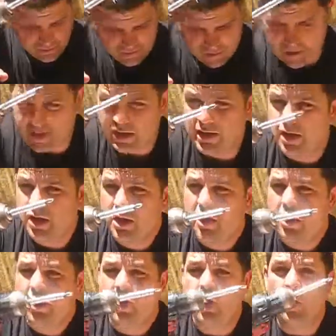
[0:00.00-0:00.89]
the
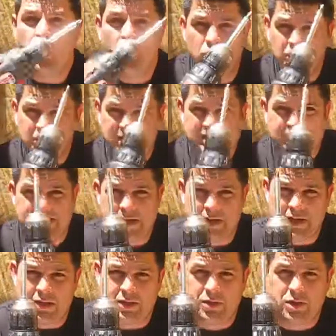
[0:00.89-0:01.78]
only
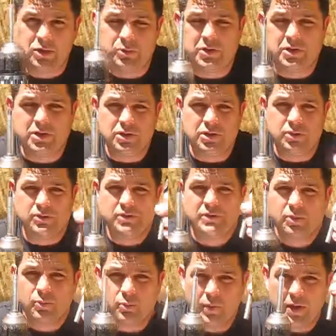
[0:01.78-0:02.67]
setting you would use
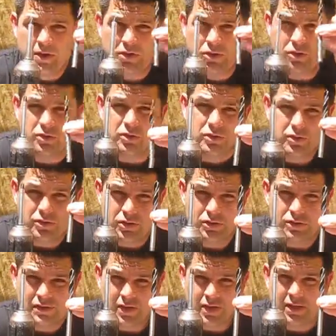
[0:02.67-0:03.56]
when you're
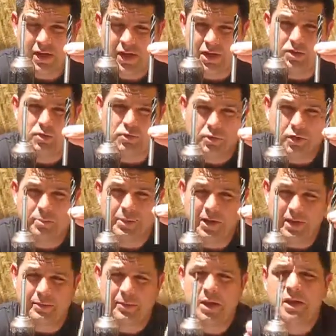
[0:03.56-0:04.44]
using a drill
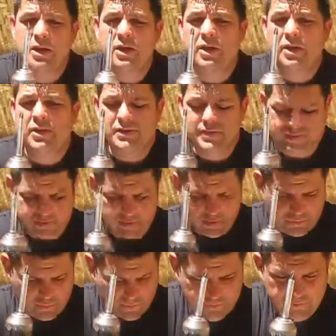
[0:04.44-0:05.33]
bit.
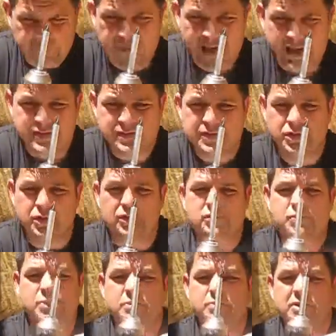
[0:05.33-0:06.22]
So
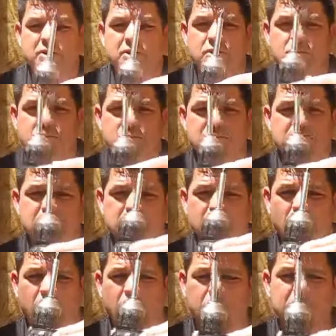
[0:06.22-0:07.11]
fasteners would be
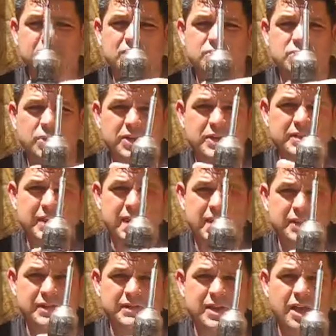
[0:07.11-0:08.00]
used, all these torque
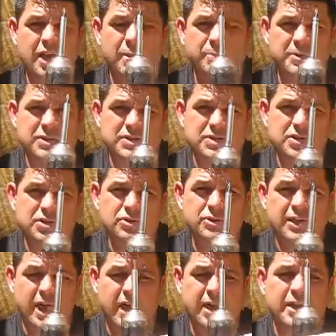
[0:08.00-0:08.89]
settings up into
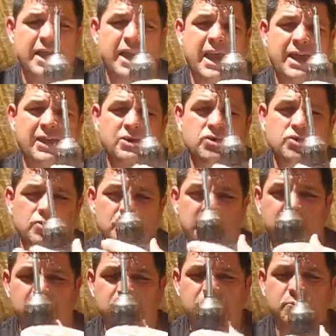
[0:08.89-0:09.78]
that, and
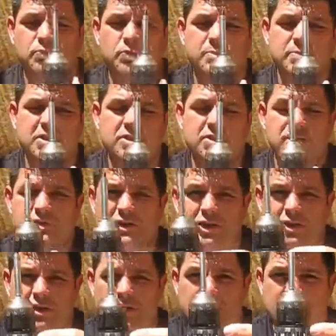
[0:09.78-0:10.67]
drills would be
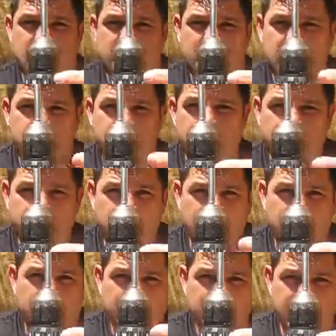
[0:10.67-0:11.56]
using nothing
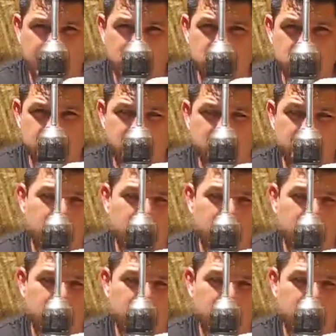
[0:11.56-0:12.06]
but that drill